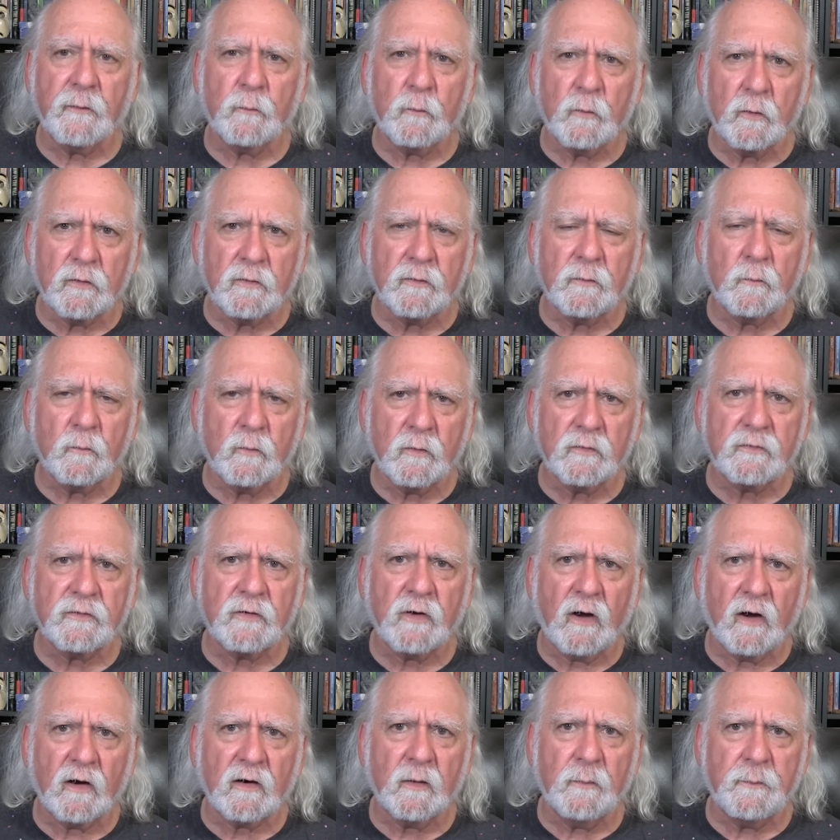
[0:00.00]
We'll we'll
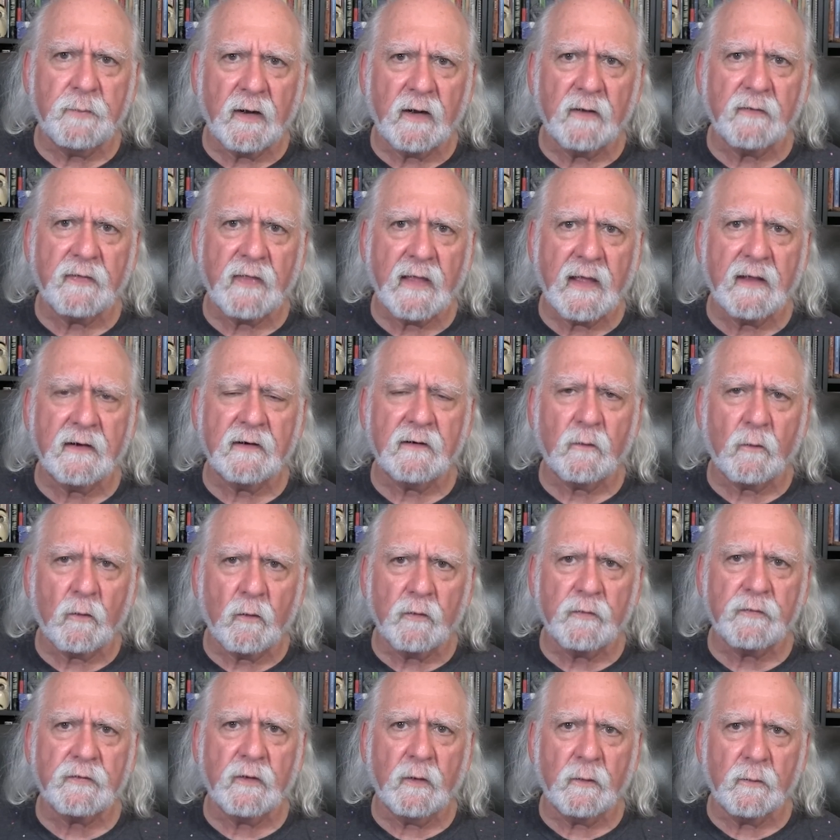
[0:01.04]
talk about that
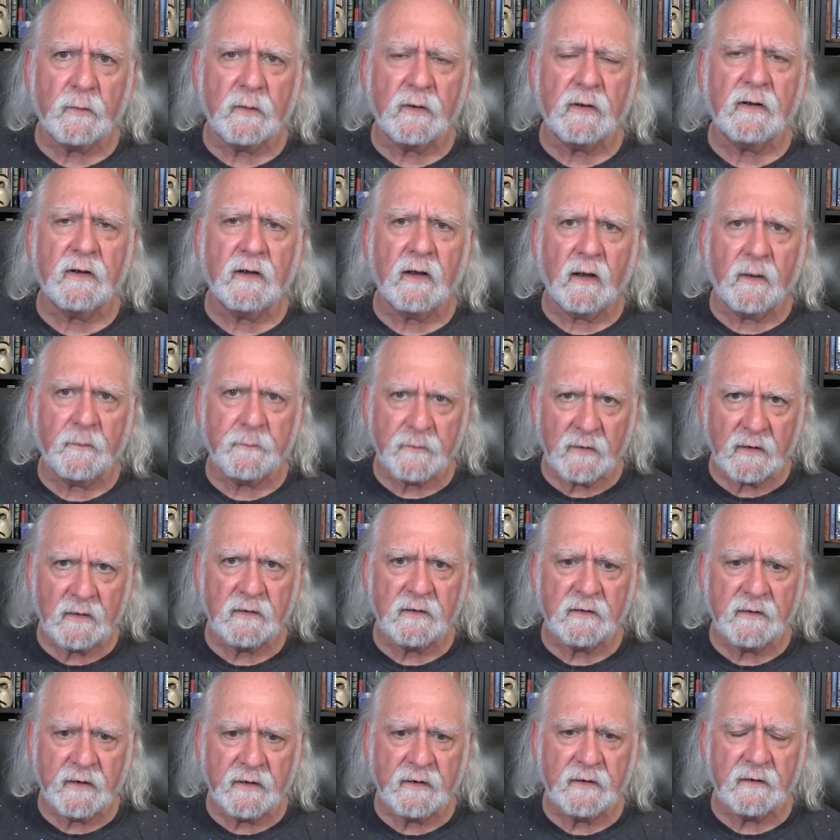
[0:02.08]
also uh, um,
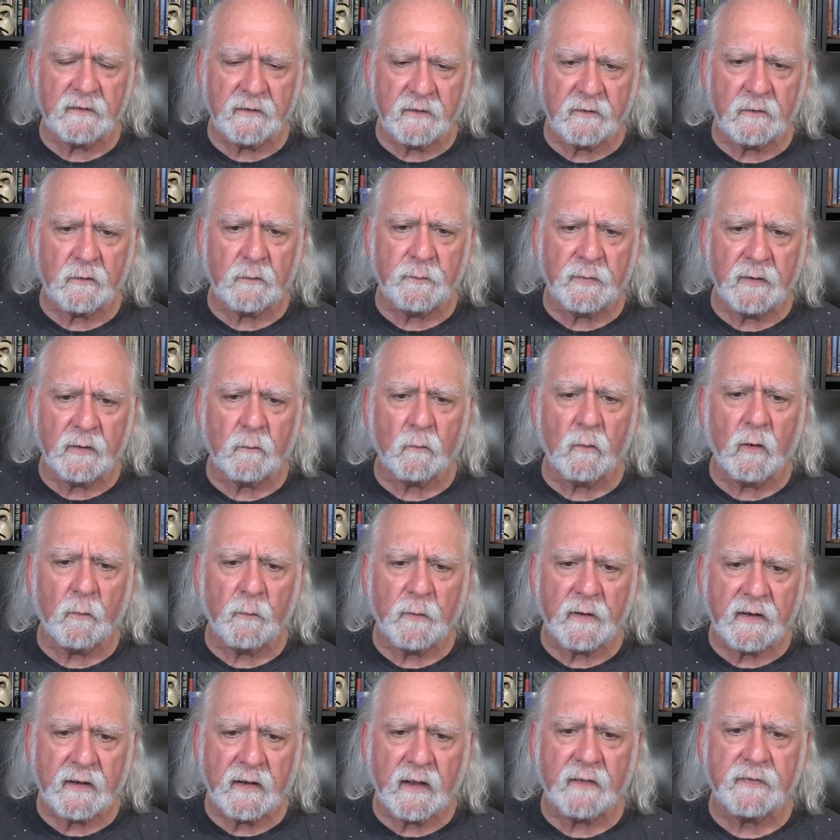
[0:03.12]
uh, in a little bit when
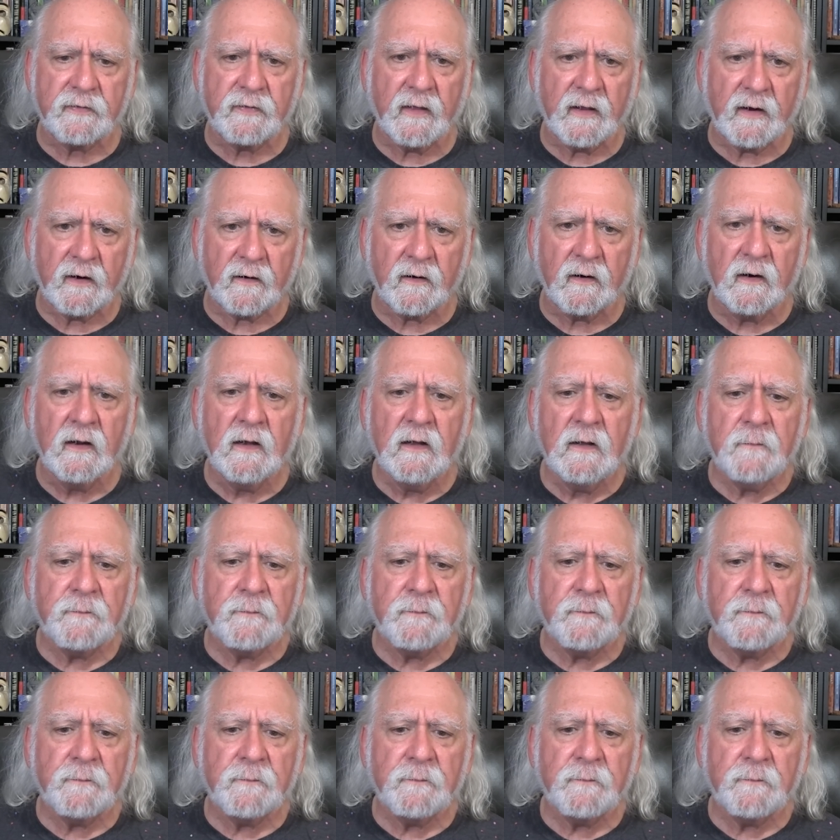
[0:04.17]
we get there,